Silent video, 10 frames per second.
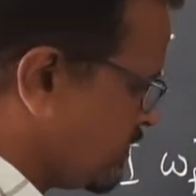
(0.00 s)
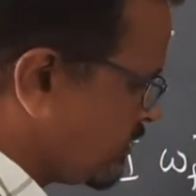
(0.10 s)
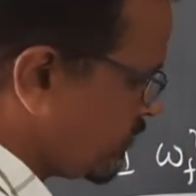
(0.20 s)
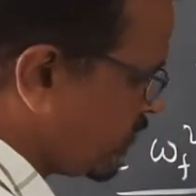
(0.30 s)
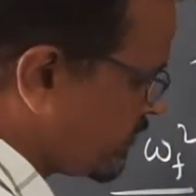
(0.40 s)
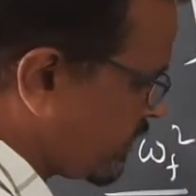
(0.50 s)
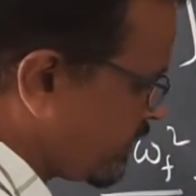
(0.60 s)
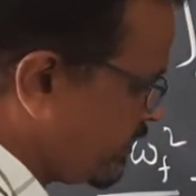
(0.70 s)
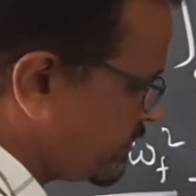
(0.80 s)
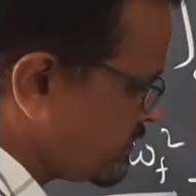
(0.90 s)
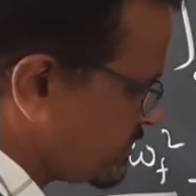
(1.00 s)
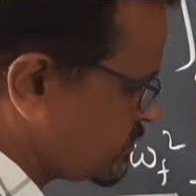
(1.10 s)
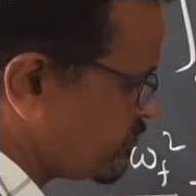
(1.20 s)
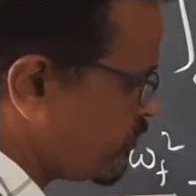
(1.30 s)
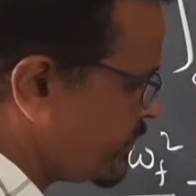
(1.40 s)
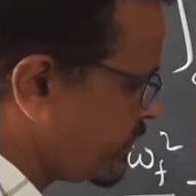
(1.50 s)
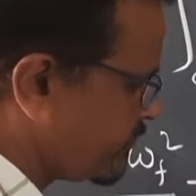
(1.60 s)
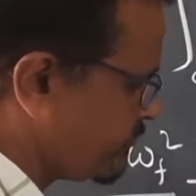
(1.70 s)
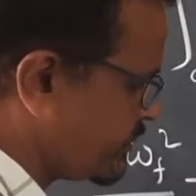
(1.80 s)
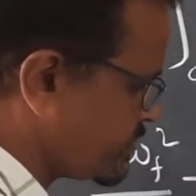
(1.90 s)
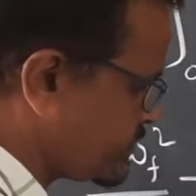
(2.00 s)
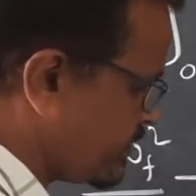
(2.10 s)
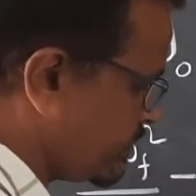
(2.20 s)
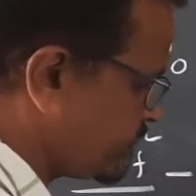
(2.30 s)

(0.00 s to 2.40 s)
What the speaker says: not the current, this is moment of inertia,